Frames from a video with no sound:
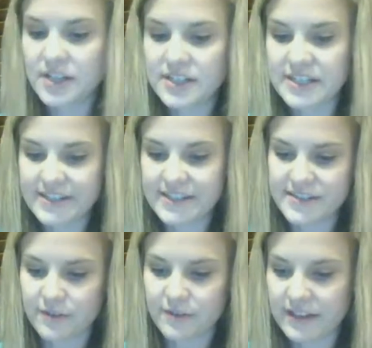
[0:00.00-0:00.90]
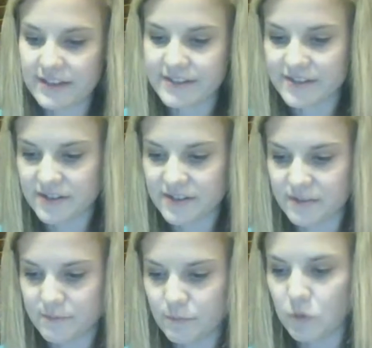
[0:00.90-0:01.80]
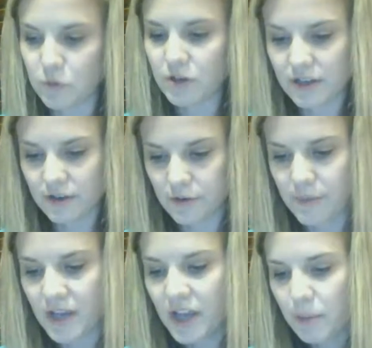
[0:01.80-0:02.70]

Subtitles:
Disease Surveillance System Working Group